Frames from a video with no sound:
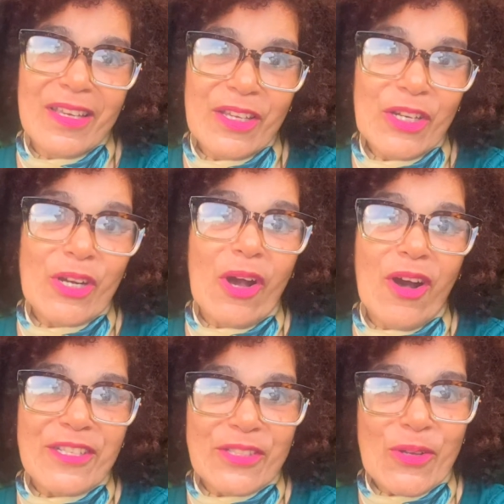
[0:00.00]
You're
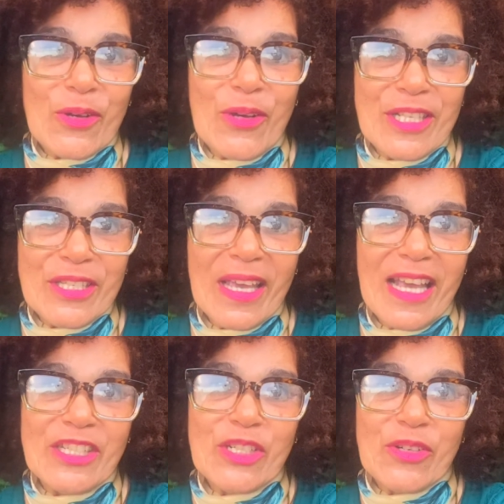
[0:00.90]
also going
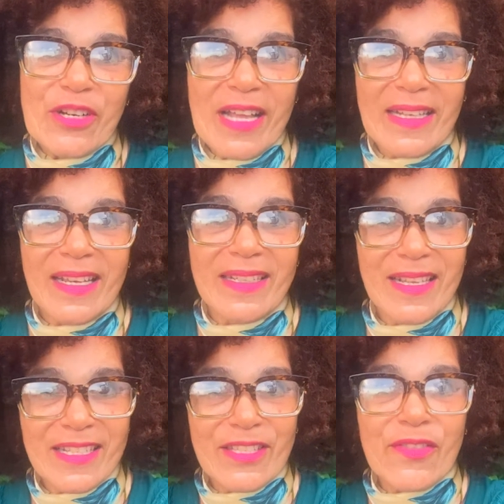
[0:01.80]
to ensure that it is